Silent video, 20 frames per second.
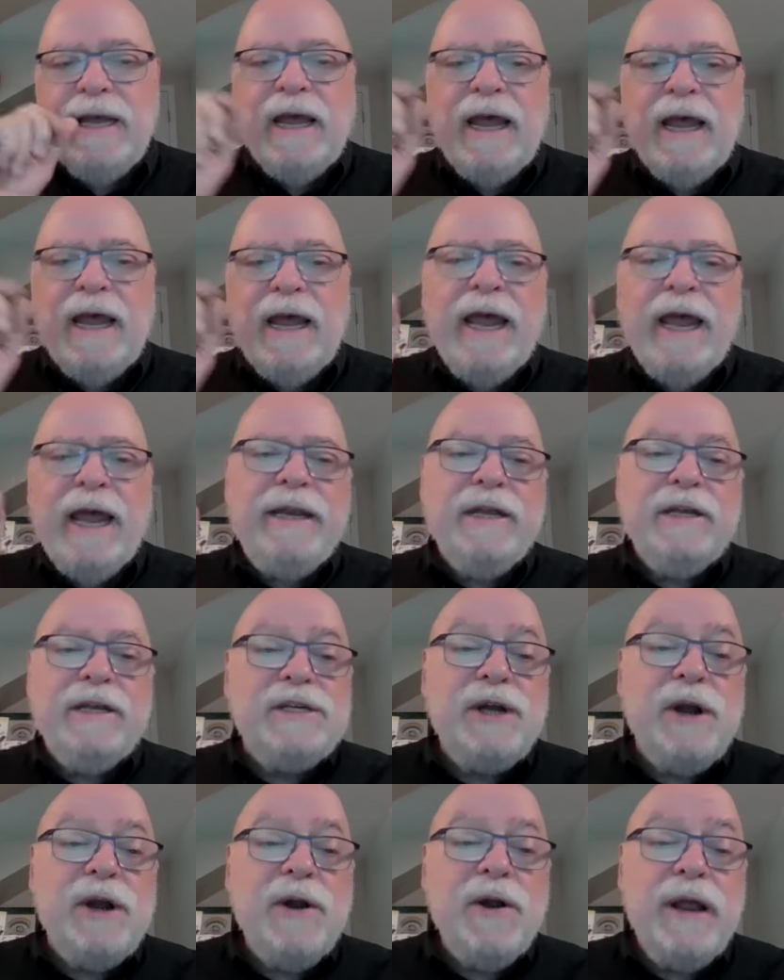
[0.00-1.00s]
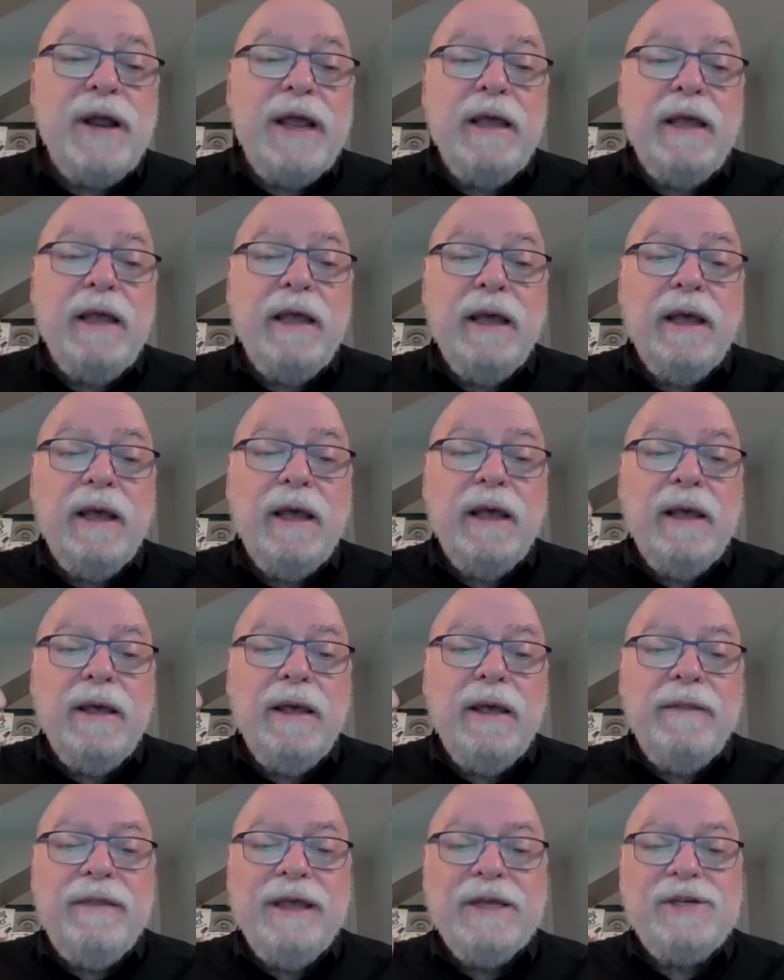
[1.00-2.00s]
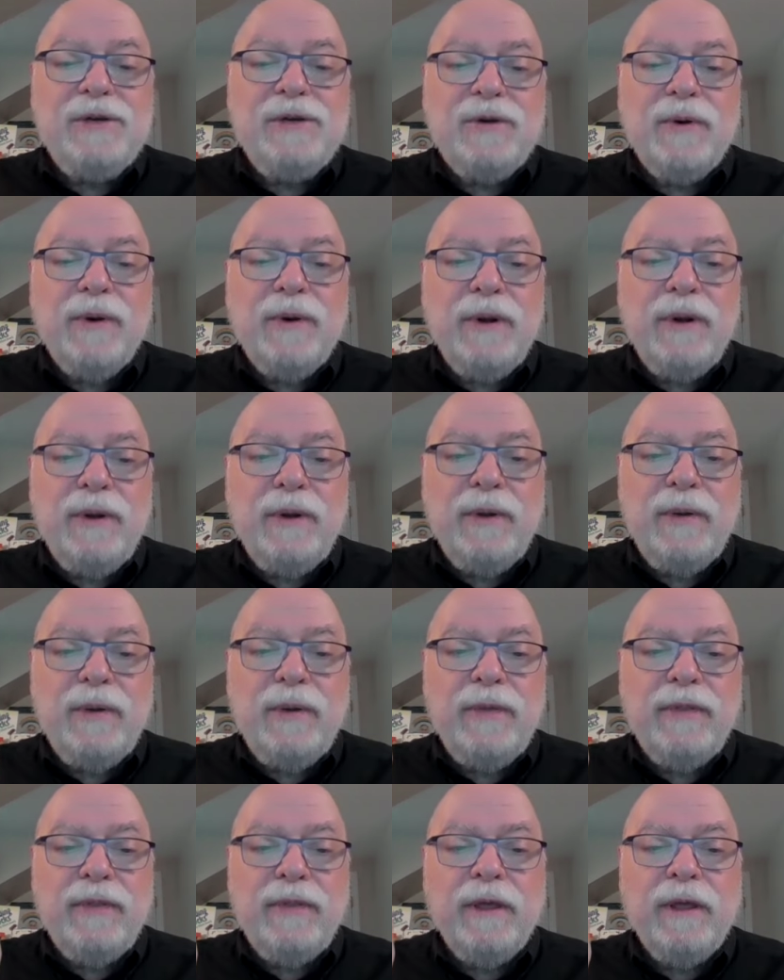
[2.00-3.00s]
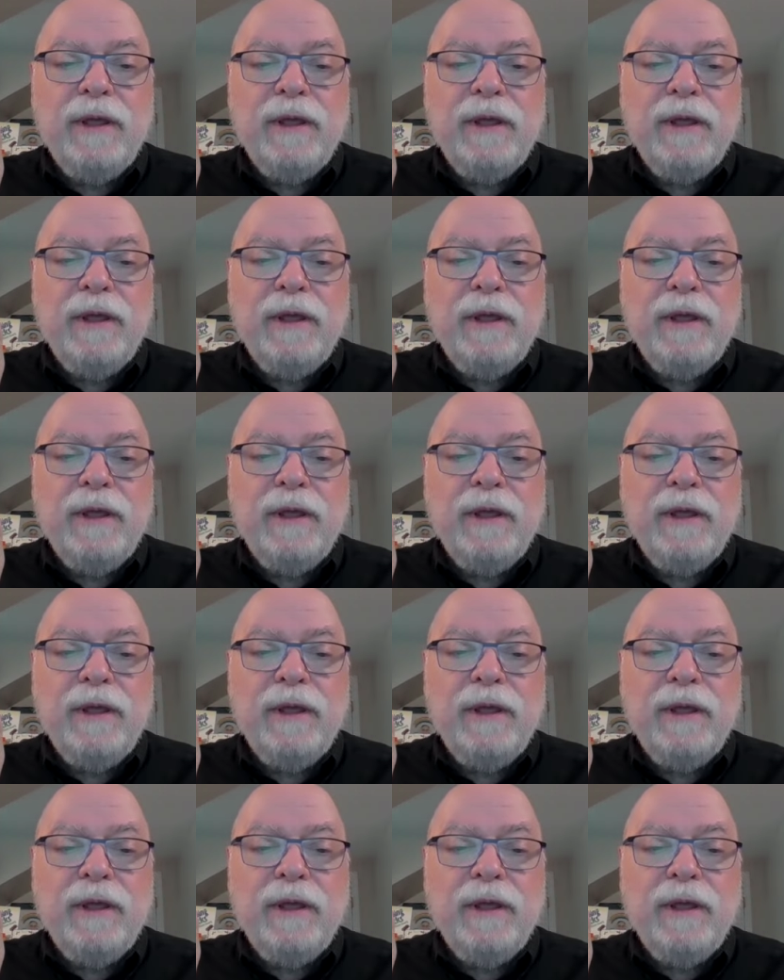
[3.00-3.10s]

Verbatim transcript: And discerning this truth